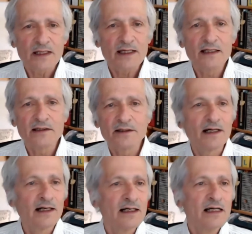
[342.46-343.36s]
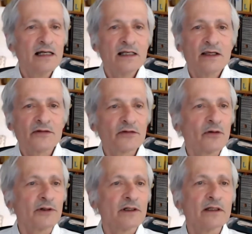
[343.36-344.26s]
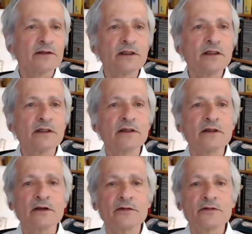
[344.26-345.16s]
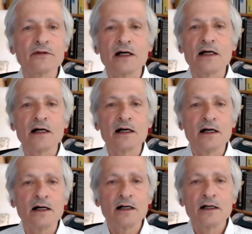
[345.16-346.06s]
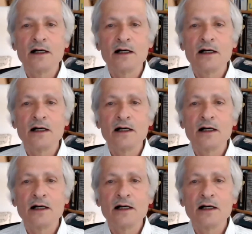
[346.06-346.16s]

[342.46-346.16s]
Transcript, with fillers: And uh, so it is, uh,